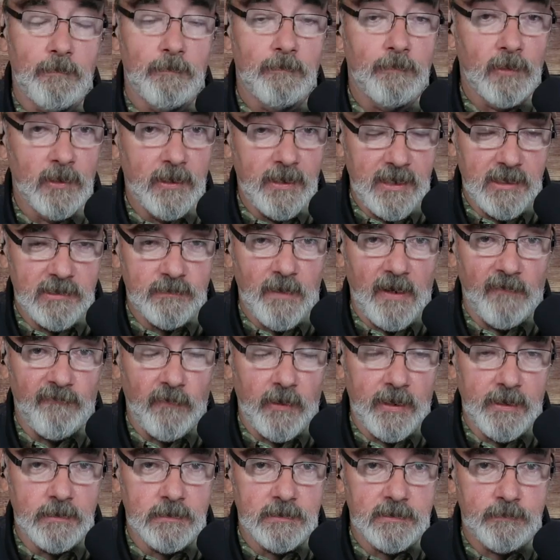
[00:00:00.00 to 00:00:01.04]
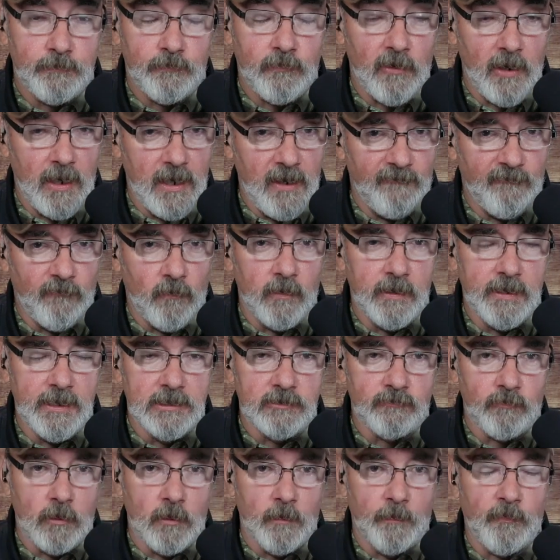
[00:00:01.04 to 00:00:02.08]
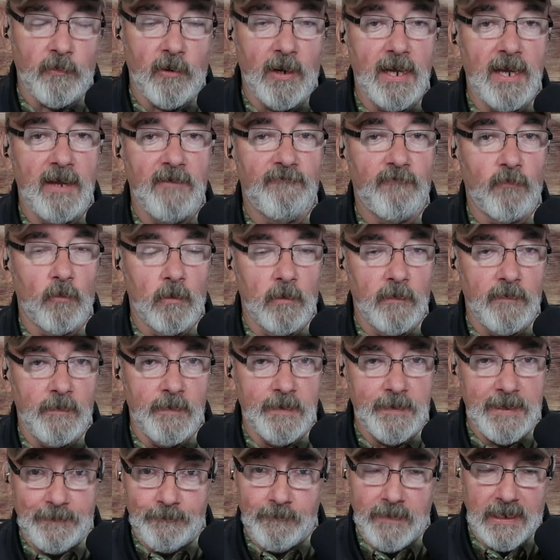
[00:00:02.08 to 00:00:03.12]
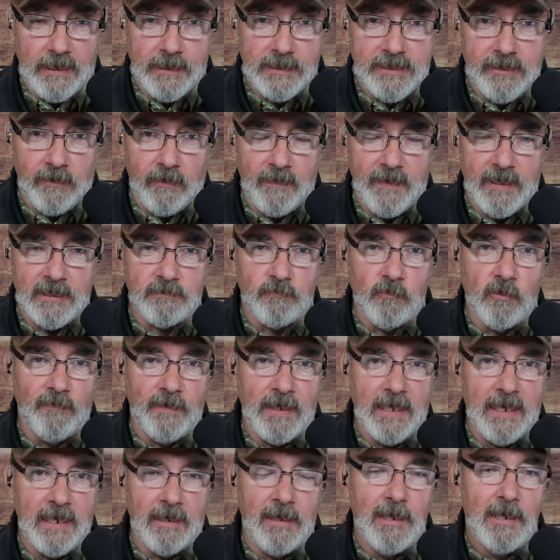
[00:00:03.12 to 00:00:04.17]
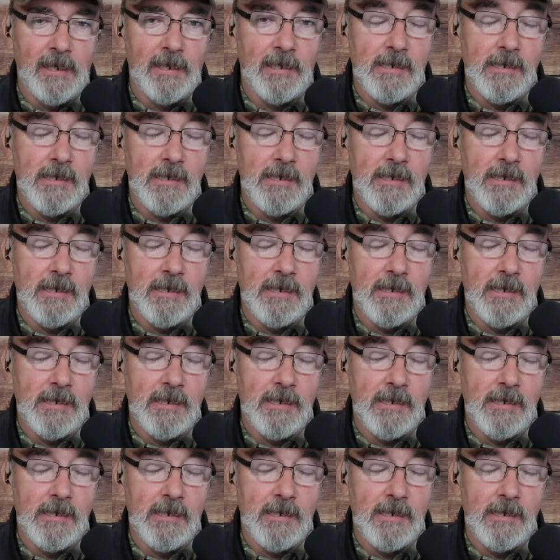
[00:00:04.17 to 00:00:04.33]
please, my friends, pray for Israel. Pray for the military that's moving in.